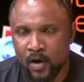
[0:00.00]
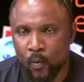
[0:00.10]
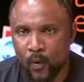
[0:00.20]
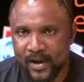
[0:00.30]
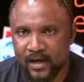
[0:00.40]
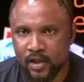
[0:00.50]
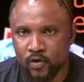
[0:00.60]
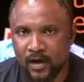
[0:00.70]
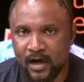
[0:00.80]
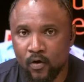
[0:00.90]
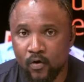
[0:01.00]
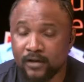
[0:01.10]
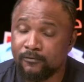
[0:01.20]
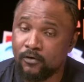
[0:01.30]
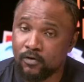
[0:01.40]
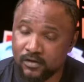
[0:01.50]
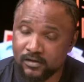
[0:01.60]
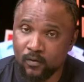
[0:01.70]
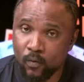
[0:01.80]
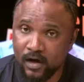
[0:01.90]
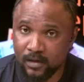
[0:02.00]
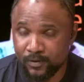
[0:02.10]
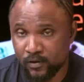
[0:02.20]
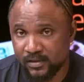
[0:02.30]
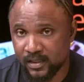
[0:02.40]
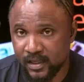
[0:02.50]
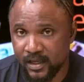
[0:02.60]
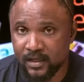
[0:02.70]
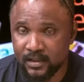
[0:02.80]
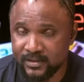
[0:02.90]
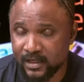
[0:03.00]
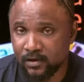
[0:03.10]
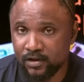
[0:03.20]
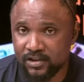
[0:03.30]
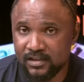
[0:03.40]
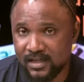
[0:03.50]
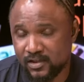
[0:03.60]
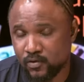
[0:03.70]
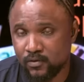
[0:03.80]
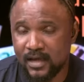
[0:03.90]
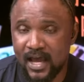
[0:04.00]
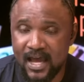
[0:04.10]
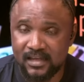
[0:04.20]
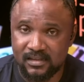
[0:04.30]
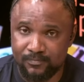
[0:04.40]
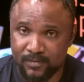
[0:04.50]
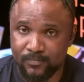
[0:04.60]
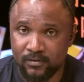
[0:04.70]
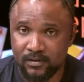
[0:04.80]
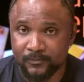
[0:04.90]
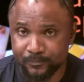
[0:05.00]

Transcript: when you are only focused on one, because again, technology is as good as the people